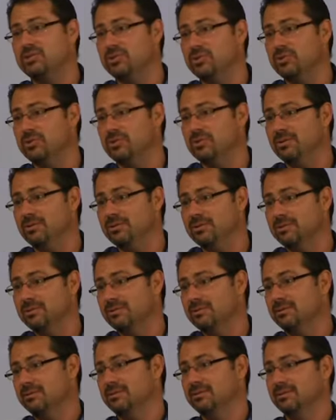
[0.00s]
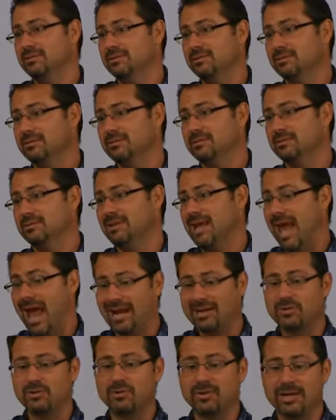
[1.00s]
to
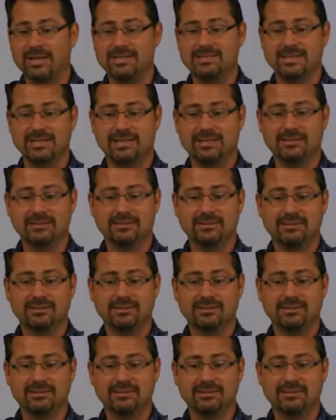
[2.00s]
act crazy.